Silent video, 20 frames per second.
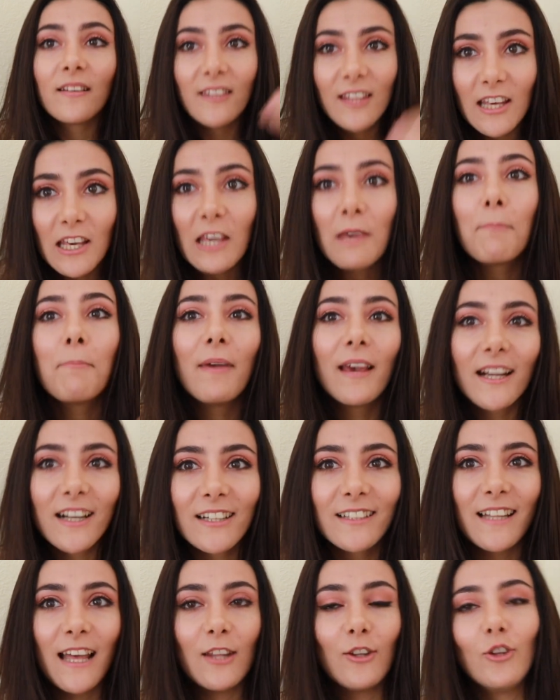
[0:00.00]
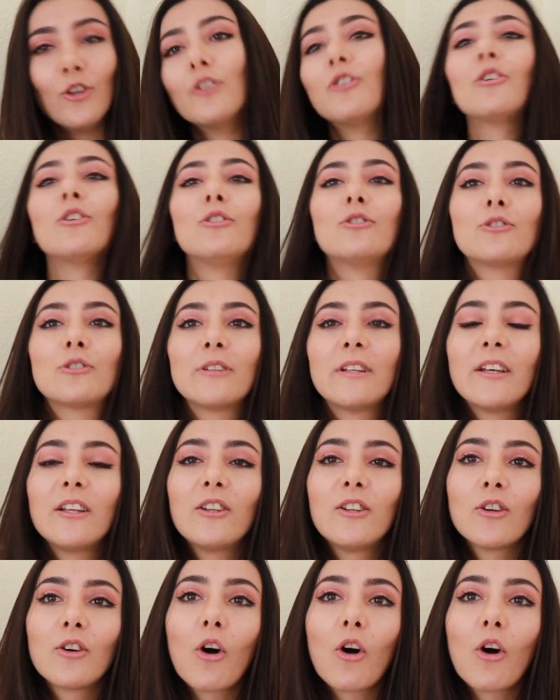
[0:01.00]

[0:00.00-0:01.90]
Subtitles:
Think bigger than you usually do,